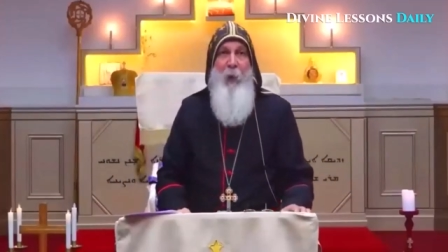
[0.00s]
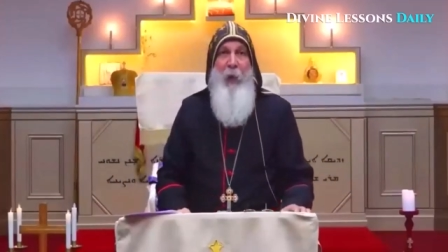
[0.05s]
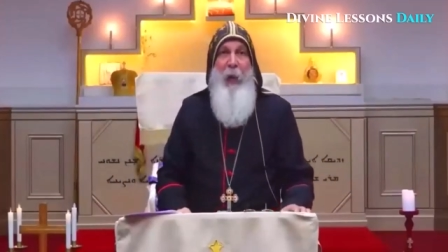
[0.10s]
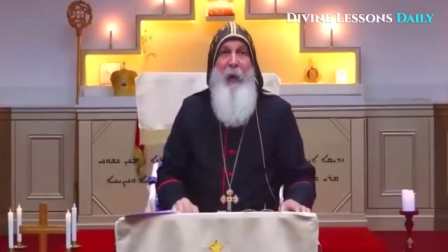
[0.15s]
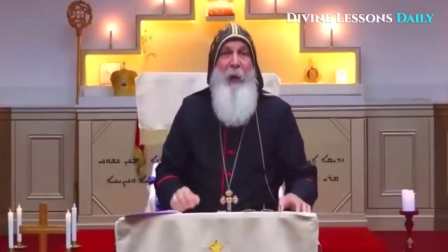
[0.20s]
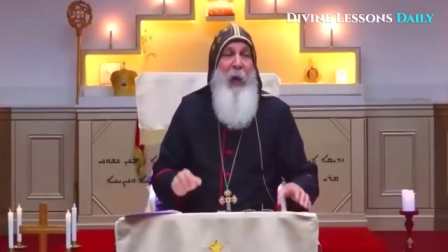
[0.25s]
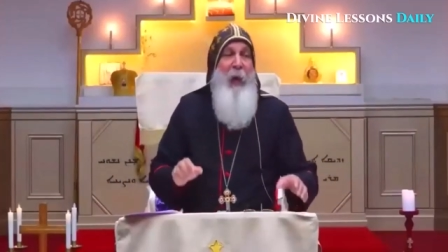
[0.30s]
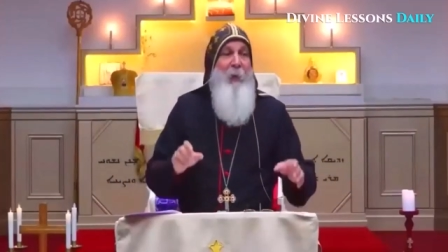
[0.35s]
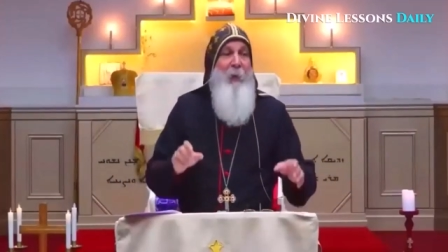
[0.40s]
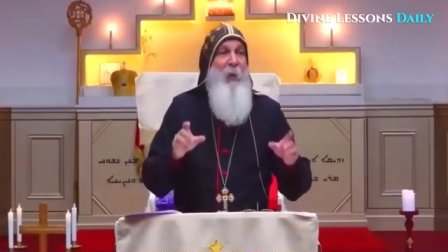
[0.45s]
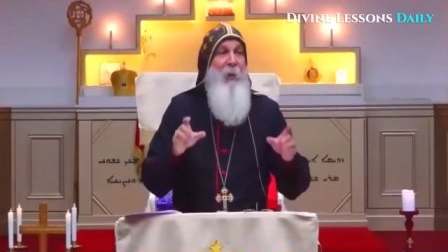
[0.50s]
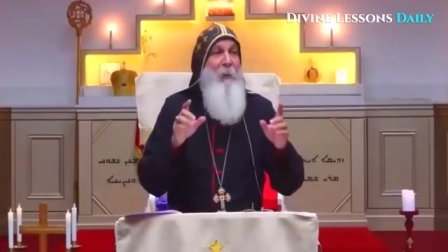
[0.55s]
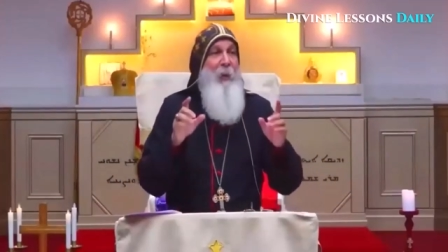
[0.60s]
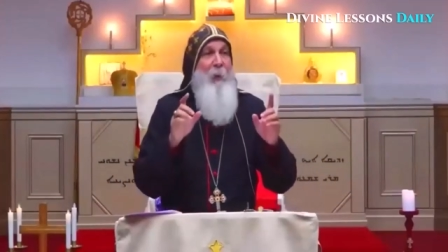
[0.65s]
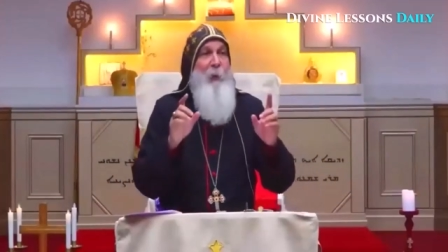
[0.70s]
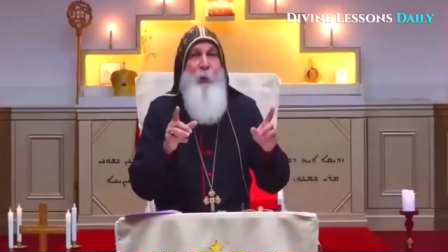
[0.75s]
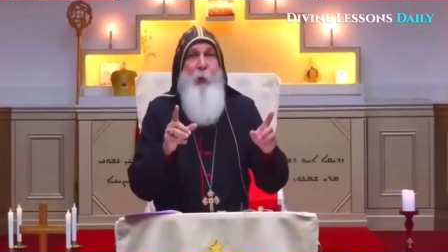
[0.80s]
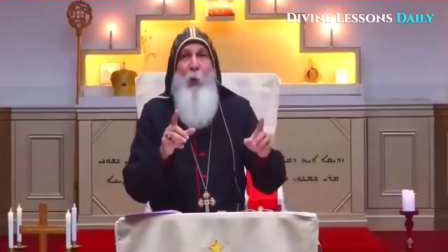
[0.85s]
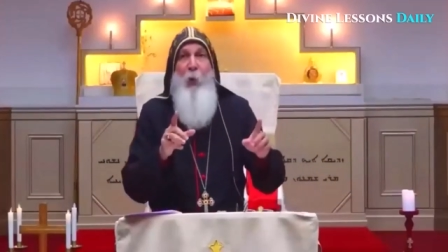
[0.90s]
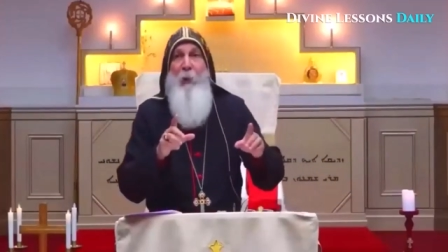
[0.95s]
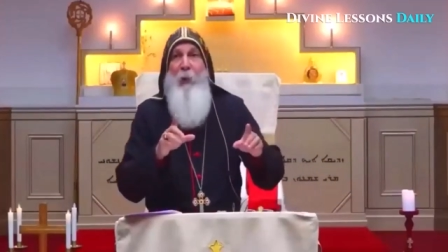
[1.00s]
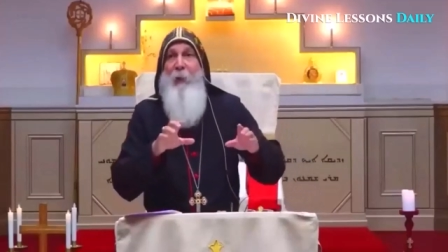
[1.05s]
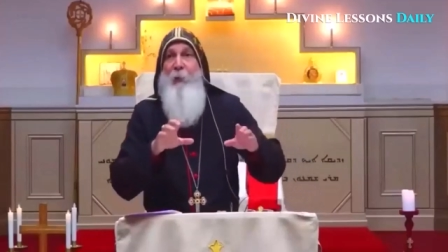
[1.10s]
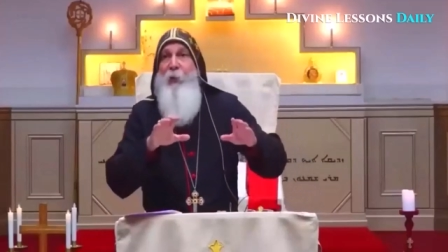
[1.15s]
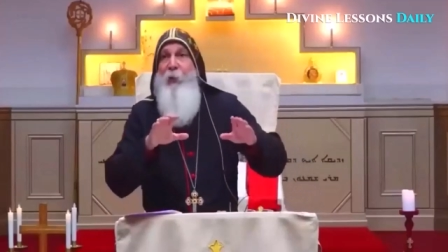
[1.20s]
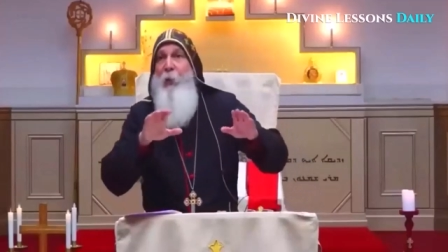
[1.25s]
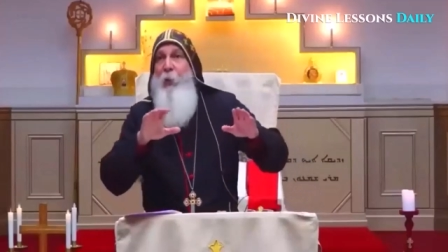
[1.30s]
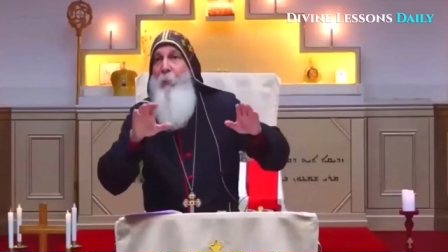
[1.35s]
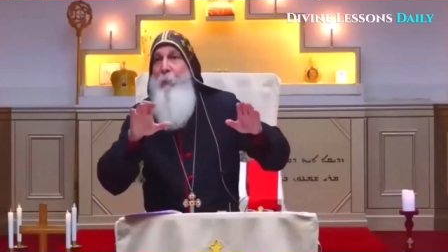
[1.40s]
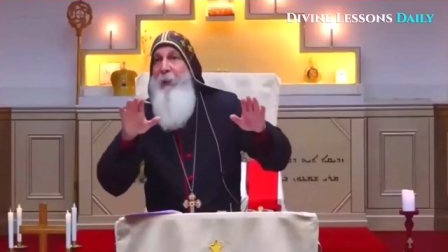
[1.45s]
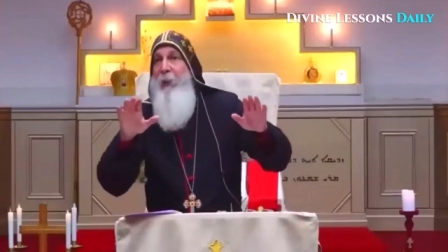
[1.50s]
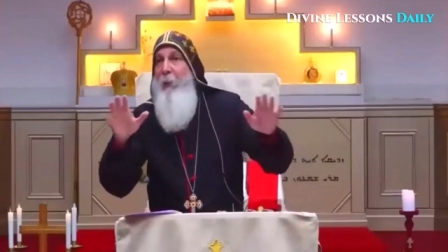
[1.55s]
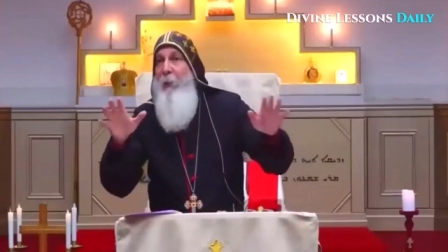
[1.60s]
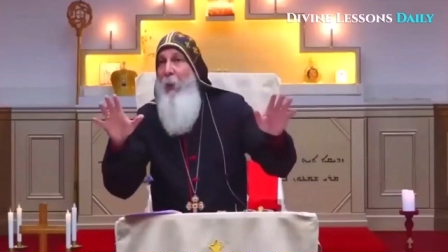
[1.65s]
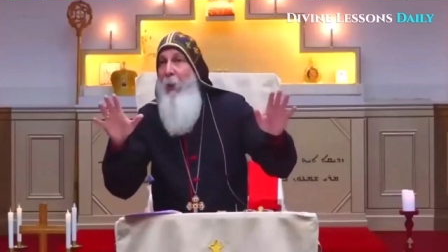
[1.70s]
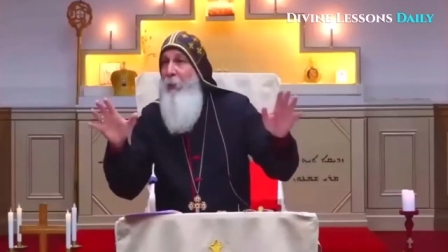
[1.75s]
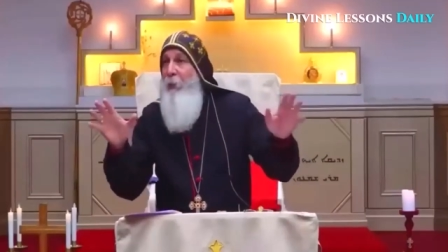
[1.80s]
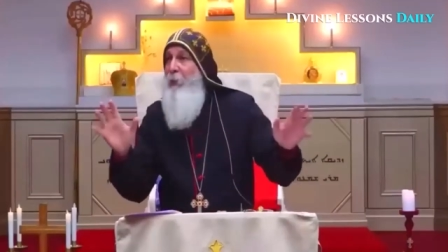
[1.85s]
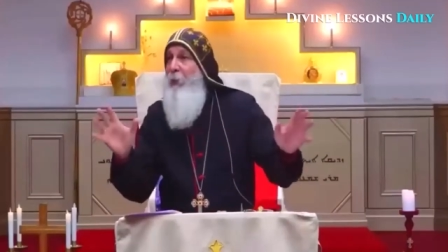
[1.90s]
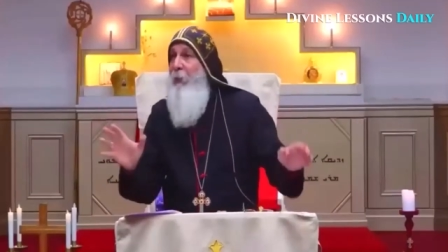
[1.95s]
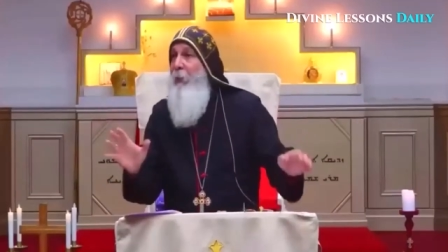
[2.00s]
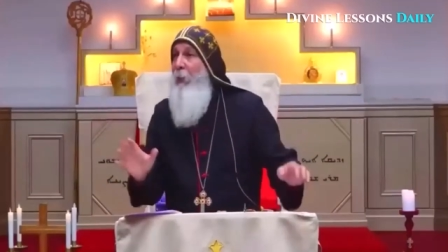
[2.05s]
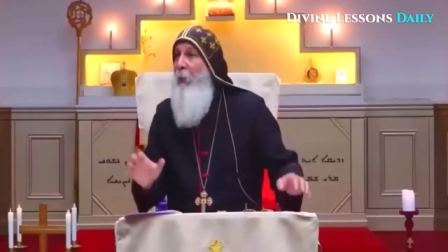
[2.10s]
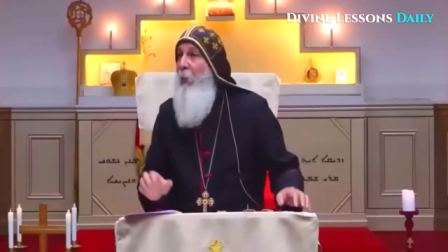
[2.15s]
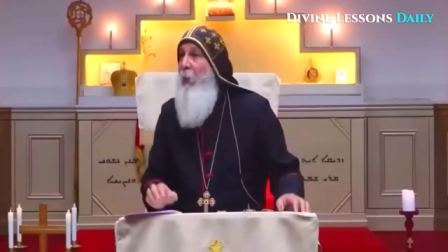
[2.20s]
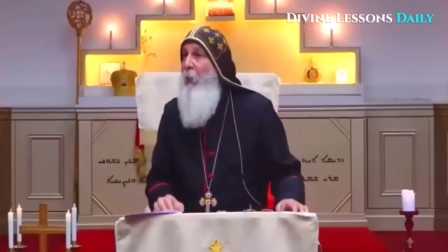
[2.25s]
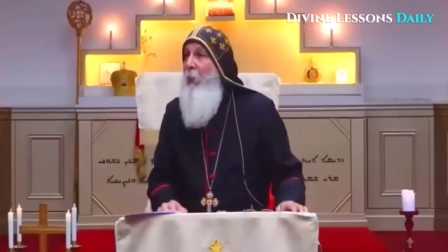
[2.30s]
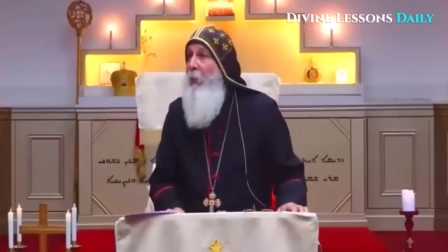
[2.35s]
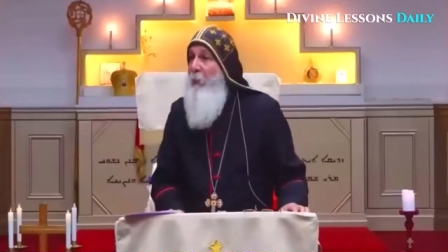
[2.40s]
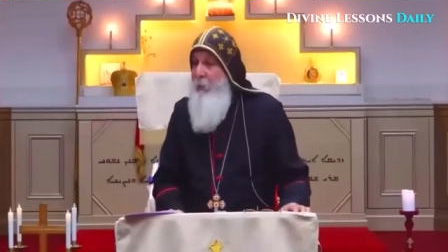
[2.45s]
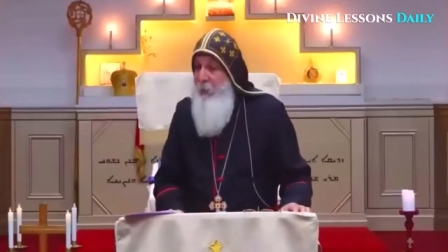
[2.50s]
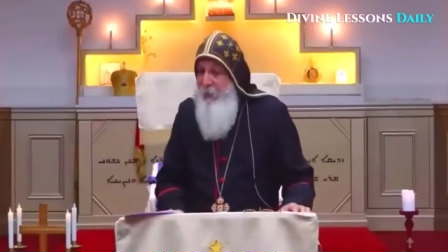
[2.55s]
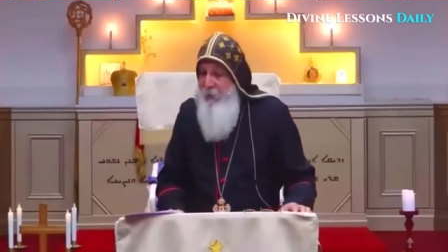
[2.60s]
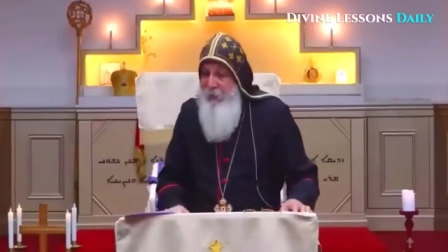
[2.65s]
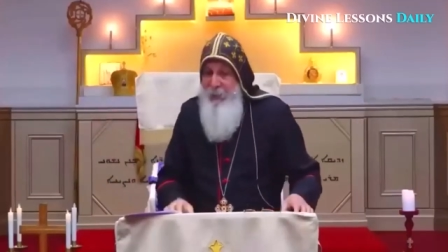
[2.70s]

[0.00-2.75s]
And how do you make sure that you belong to the Lord?